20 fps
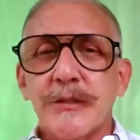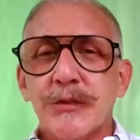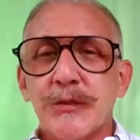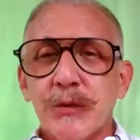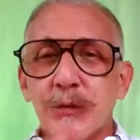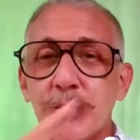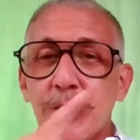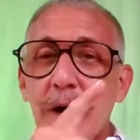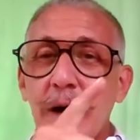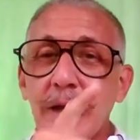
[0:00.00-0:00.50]

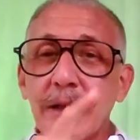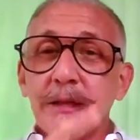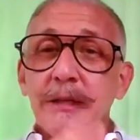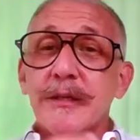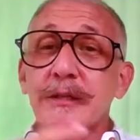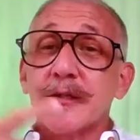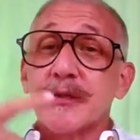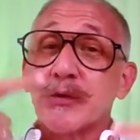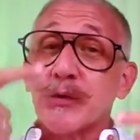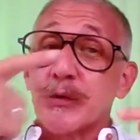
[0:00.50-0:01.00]
So
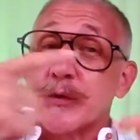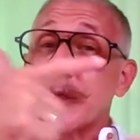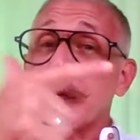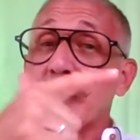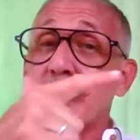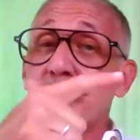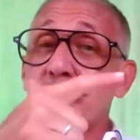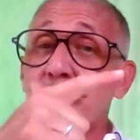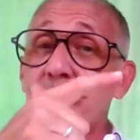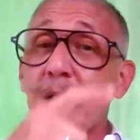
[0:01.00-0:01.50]
myelin is sort of
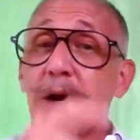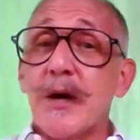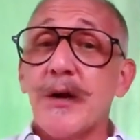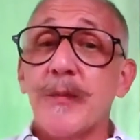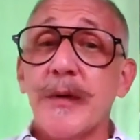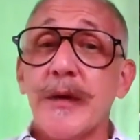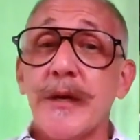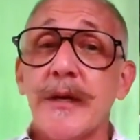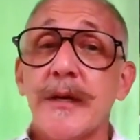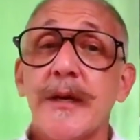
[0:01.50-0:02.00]
like a
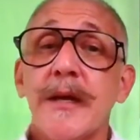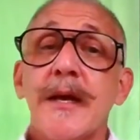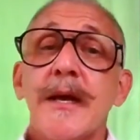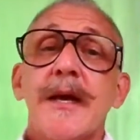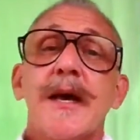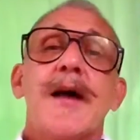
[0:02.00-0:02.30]
fireman,